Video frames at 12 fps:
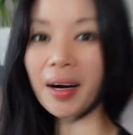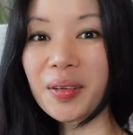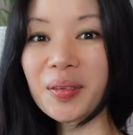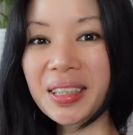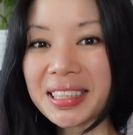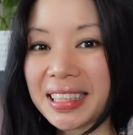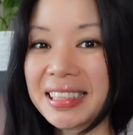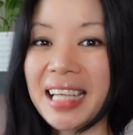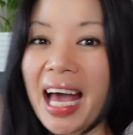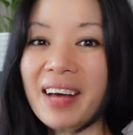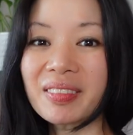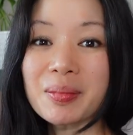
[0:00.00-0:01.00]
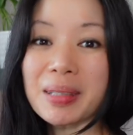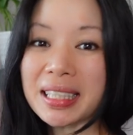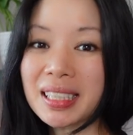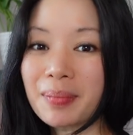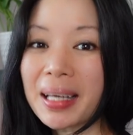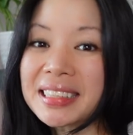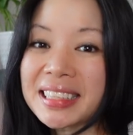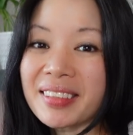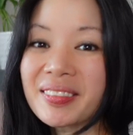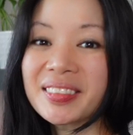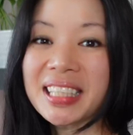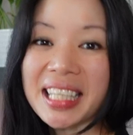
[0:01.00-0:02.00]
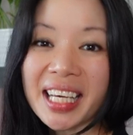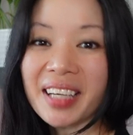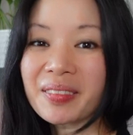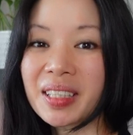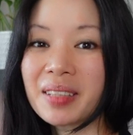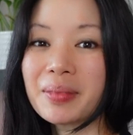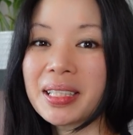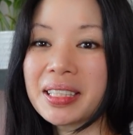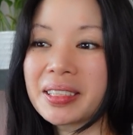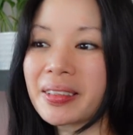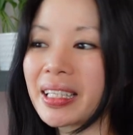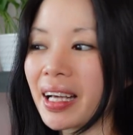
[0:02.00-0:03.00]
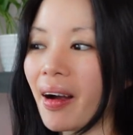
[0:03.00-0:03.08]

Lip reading: Artwork doesn't have to be expensive. Today I'm going to be doing